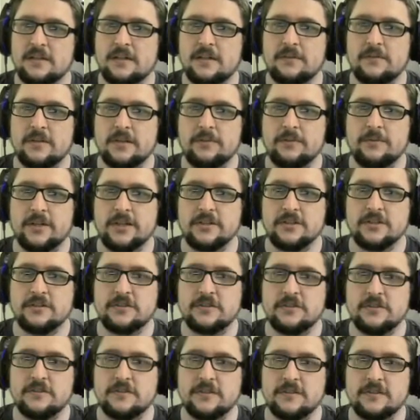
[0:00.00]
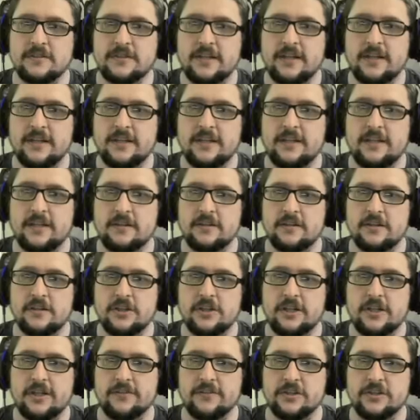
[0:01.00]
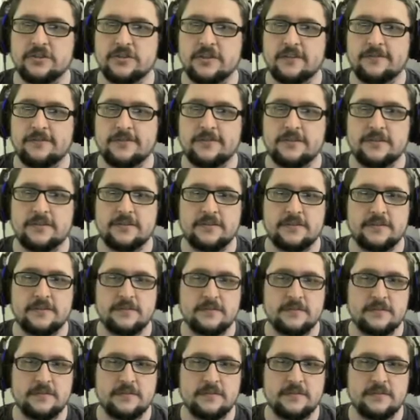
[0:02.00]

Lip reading: Yep, and then we can just use this guy here, and you give it a shuffle.